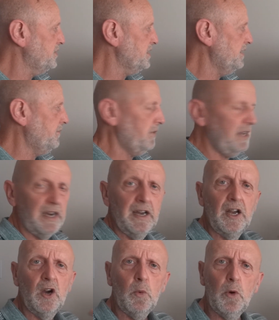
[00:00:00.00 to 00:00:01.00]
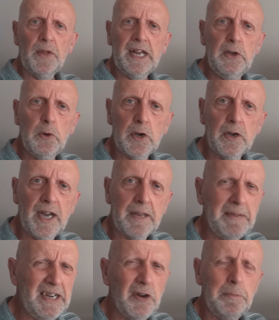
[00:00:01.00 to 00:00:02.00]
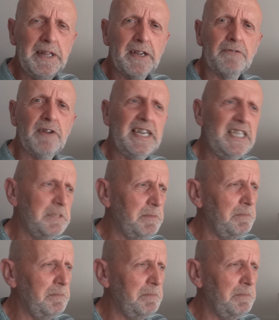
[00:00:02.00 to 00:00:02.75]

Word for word: receiver here what they look like. May not be the greatest